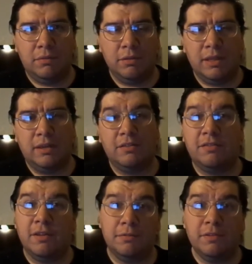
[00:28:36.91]
took out a
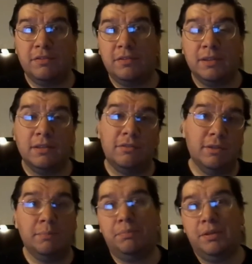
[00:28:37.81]
selfie stick and
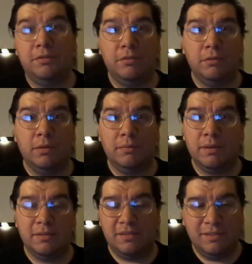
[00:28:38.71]
took a picture
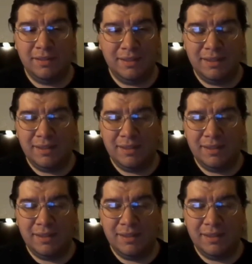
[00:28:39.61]
of it.